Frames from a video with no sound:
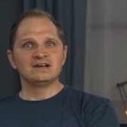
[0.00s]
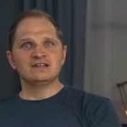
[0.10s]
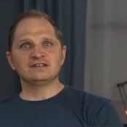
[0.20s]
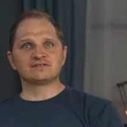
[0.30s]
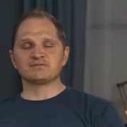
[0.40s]

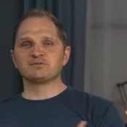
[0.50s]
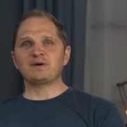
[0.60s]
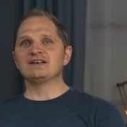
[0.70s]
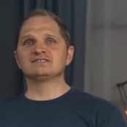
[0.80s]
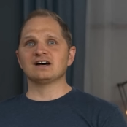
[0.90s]
This is from
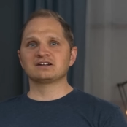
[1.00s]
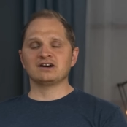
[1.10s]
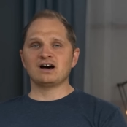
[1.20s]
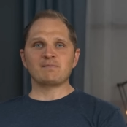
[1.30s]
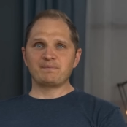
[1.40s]

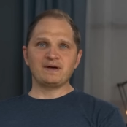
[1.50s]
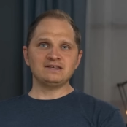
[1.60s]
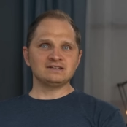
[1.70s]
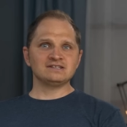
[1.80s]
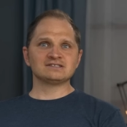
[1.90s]
space.com.
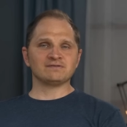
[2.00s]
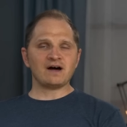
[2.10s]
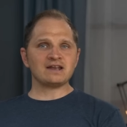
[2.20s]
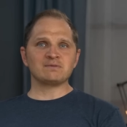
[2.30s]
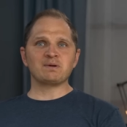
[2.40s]
Opinion is divided,